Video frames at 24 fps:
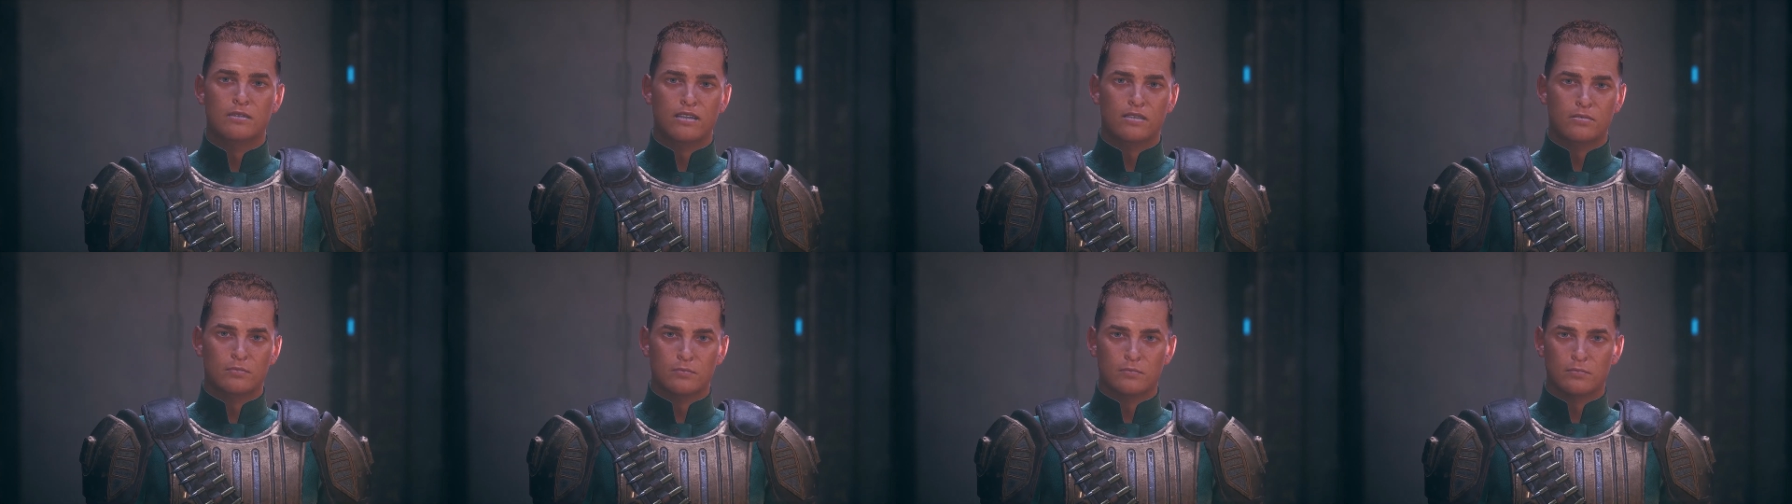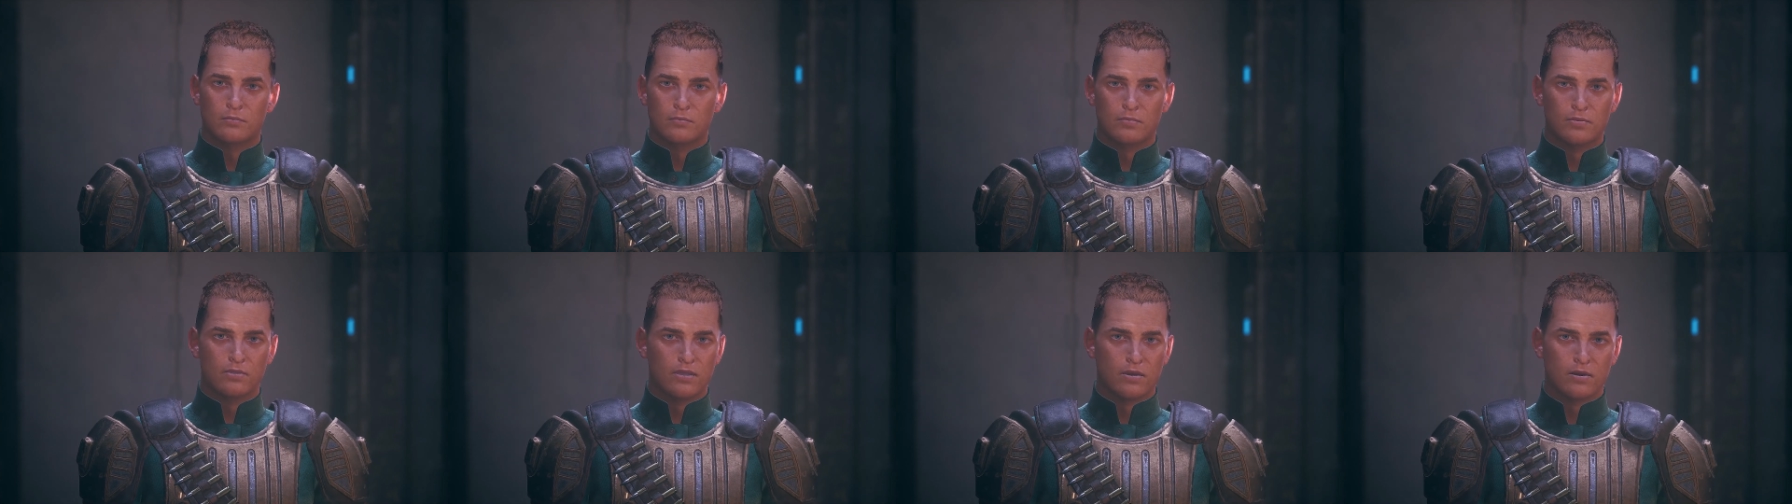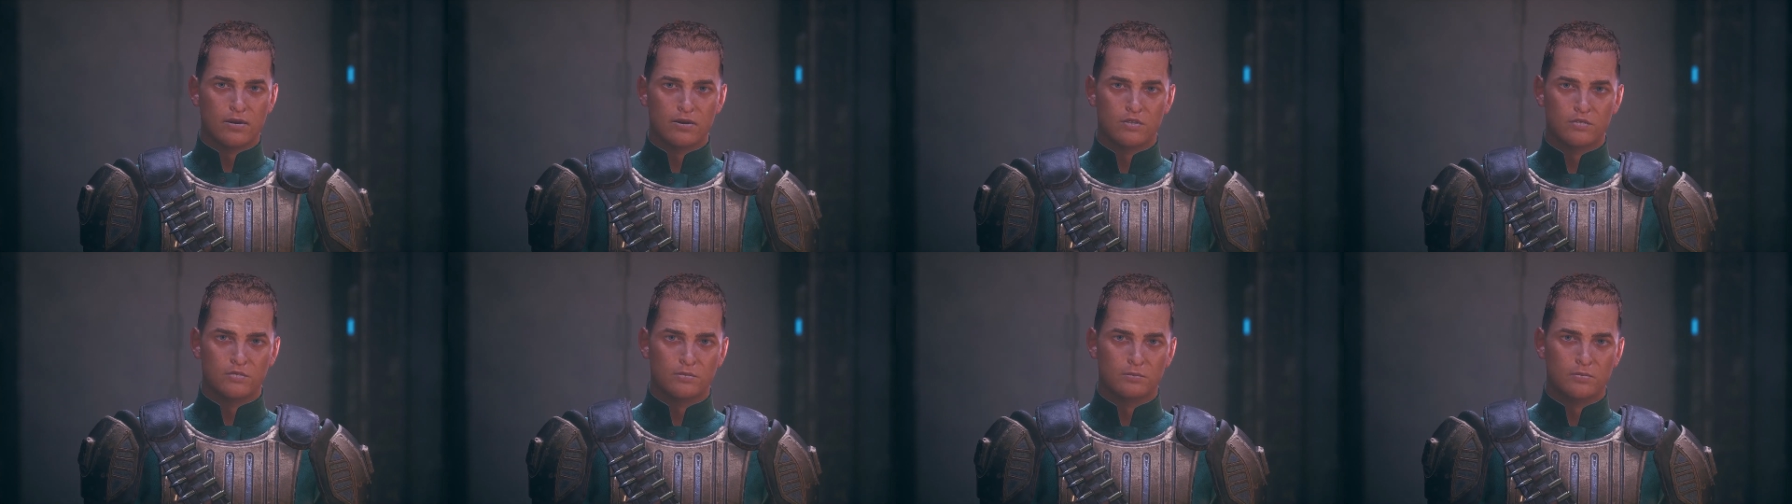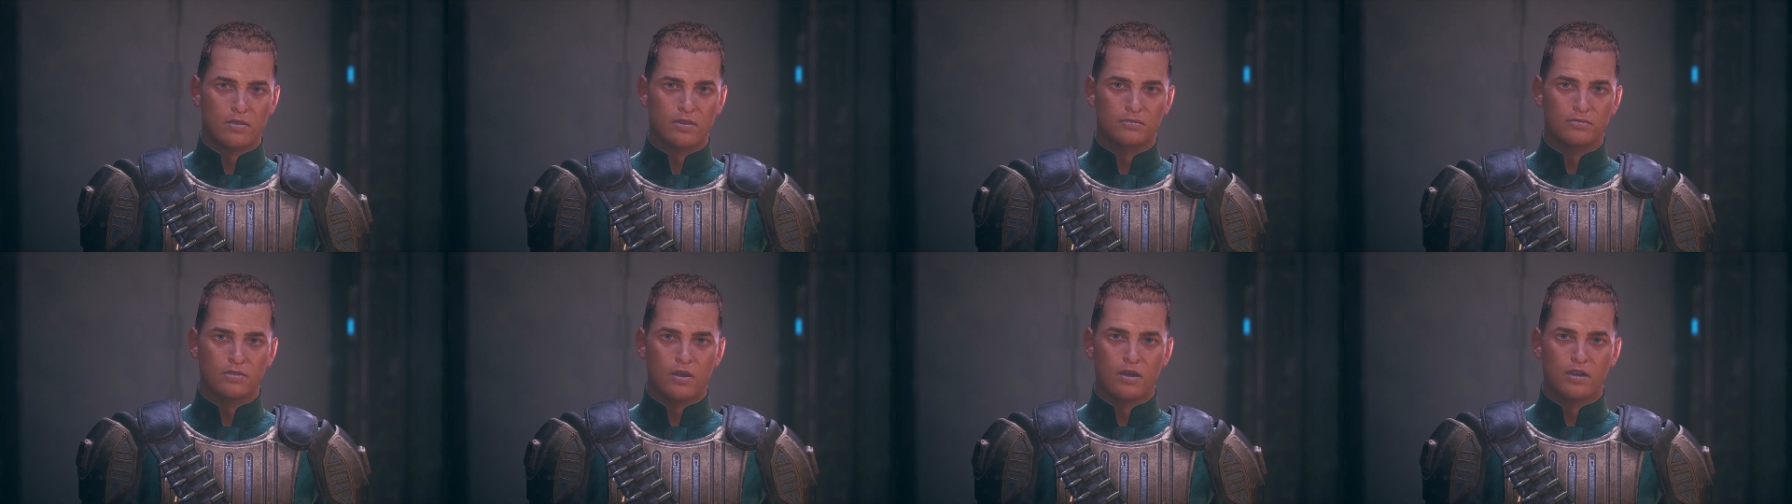bay, tell her the
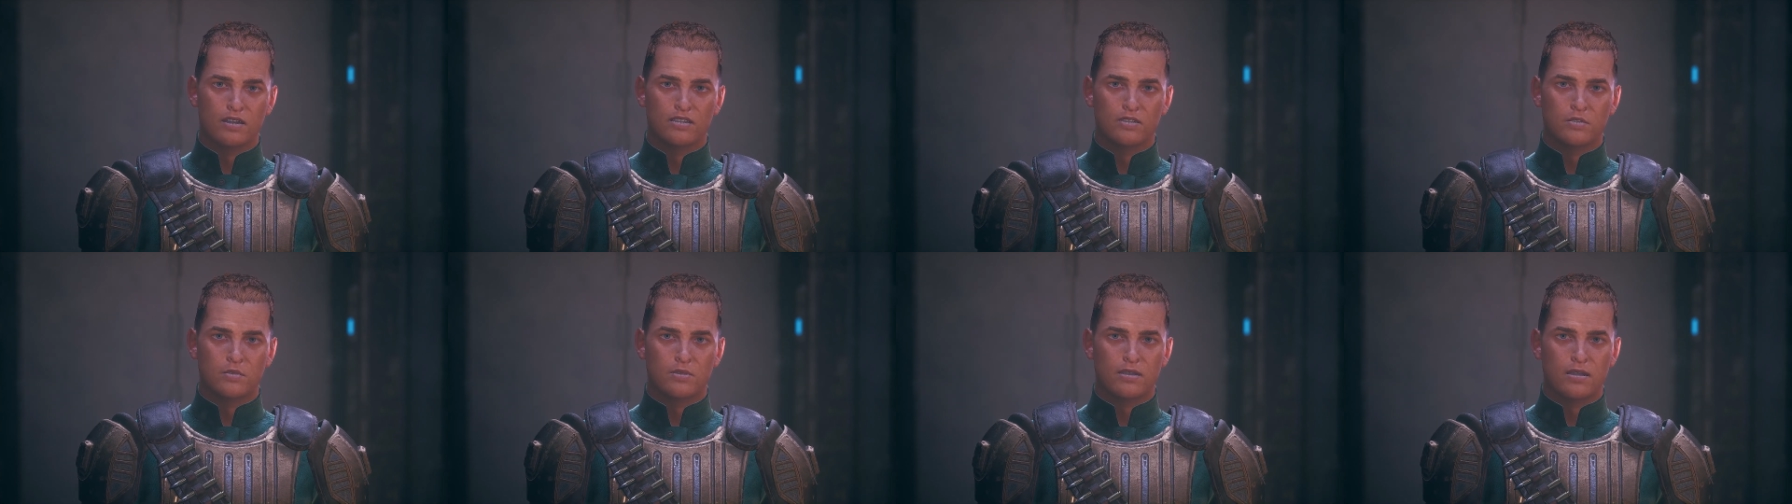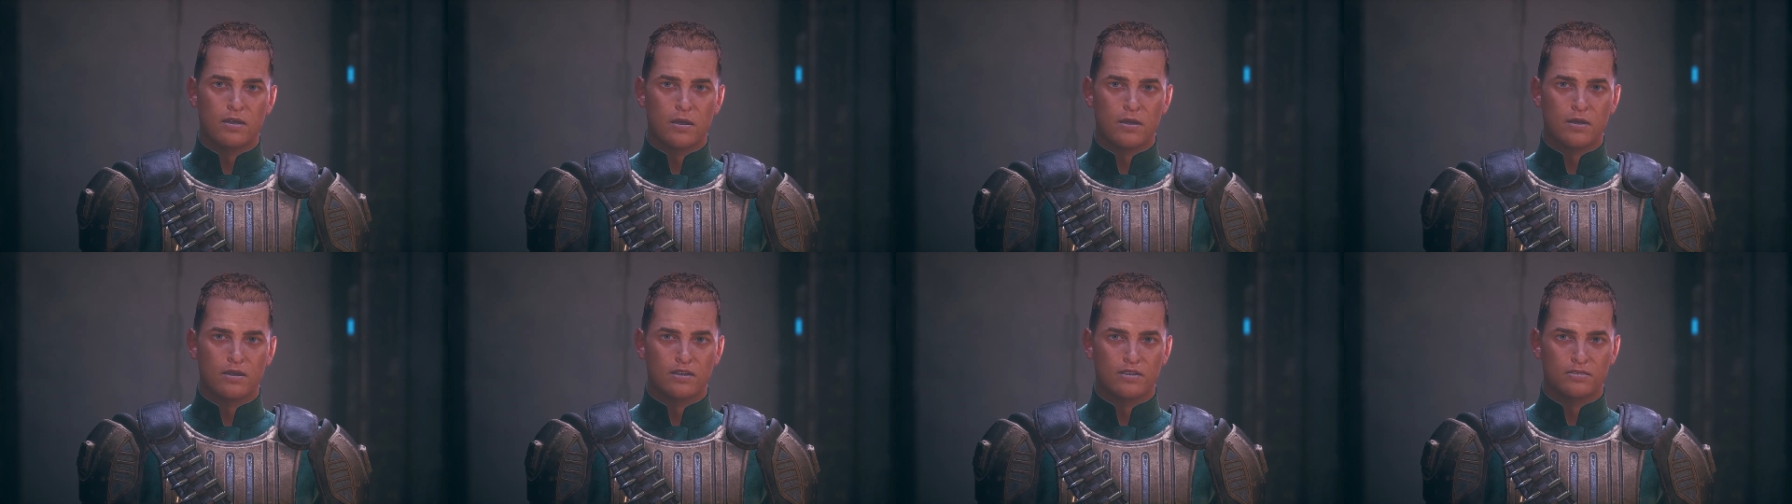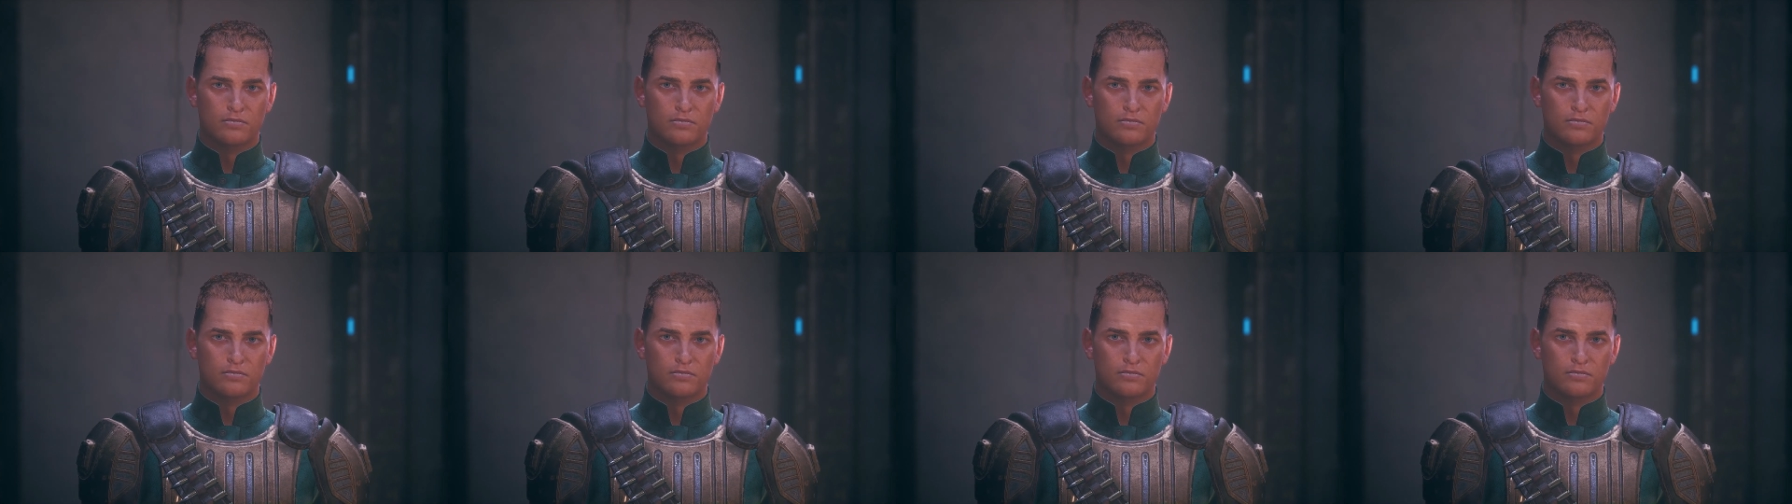shipment's not in yet.